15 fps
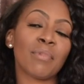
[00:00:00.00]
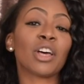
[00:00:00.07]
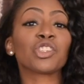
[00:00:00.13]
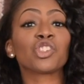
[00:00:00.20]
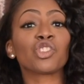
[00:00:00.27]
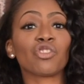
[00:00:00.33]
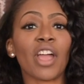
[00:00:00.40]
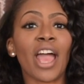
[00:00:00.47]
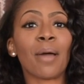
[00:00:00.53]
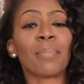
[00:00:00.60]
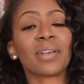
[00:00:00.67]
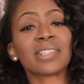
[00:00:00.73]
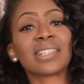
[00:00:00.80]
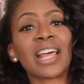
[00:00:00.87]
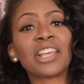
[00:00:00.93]
strap,
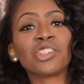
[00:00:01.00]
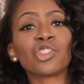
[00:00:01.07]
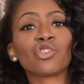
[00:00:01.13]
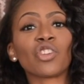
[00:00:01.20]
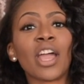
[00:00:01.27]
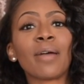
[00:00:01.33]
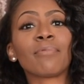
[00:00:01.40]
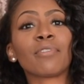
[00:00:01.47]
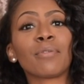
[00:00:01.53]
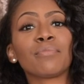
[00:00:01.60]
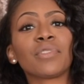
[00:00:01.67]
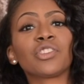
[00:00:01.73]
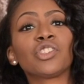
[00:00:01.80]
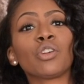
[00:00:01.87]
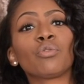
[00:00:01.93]
a slight strap
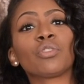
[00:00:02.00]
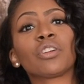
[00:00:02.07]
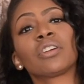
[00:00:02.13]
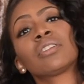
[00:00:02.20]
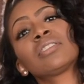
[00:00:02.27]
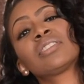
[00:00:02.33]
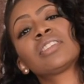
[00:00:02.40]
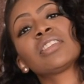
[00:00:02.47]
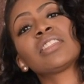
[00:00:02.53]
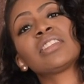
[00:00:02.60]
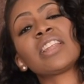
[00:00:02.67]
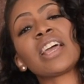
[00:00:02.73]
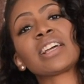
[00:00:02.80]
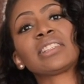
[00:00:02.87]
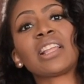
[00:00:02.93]
from the shoulder to the
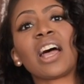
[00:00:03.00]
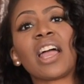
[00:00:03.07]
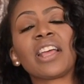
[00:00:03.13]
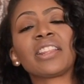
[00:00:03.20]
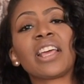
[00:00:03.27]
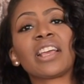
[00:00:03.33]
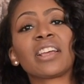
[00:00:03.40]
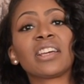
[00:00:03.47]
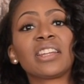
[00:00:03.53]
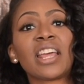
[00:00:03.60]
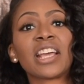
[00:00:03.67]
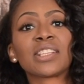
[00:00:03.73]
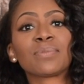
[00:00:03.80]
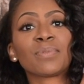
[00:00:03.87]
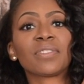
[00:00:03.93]
neckline that
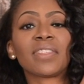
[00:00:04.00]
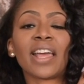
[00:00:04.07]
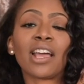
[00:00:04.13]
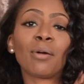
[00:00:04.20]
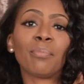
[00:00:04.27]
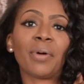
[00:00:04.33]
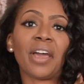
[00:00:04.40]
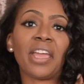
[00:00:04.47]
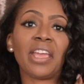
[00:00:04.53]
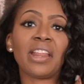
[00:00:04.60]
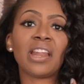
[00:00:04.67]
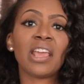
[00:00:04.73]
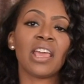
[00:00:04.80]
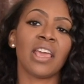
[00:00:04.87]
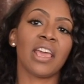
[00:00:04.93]
connects with like a
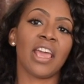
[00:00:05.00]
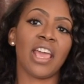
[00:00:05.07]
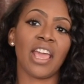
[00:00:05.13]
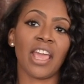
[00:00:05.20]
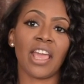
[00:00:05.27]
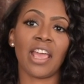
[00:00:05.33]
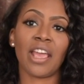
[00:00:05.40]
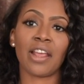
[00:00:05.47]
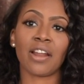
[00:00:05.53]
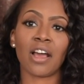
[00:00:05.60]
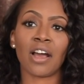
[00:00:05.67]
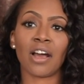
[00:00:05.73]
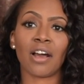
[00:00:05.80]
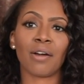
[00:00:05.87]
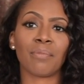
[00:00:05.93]
button,
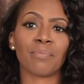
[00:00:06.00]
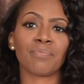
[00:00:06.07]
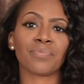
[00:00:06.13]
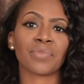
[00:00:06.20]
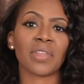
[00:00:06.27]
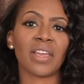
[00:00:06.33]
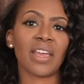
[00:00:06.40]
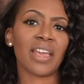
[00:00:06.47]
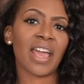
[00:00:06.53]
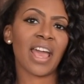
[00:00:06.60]
and it